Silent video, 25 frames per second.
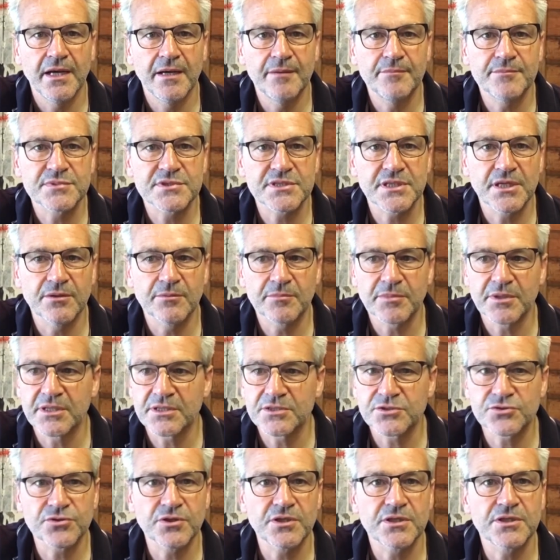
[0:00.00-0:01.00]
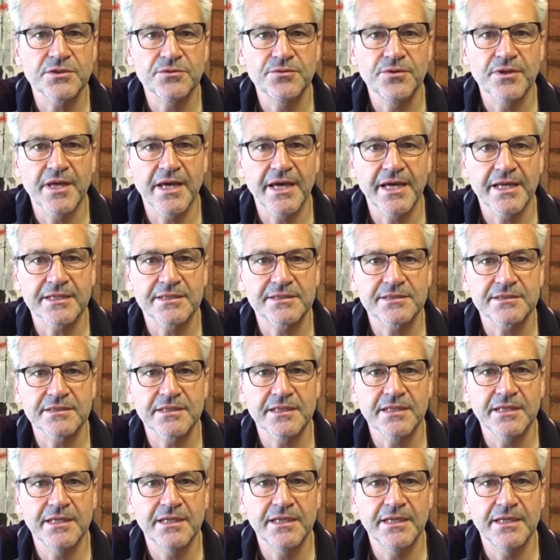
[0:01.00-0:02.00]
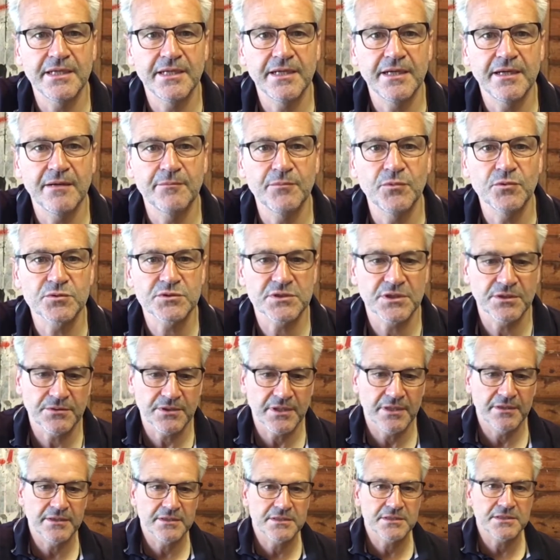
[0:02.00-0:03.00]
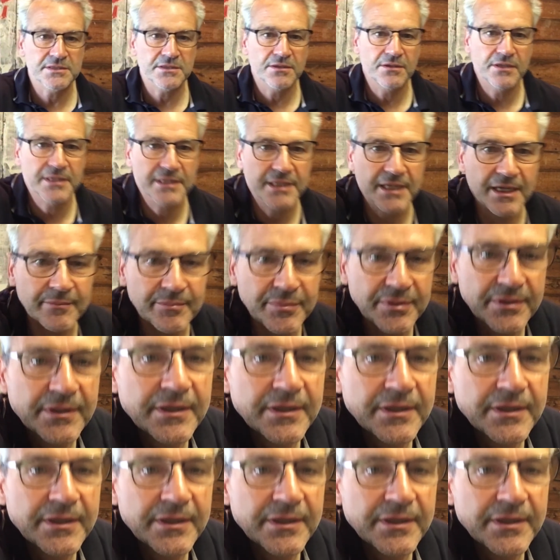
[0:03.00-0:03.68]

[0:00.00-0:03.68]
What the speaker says: So I'm going to try and do that. I'm also going to tidy up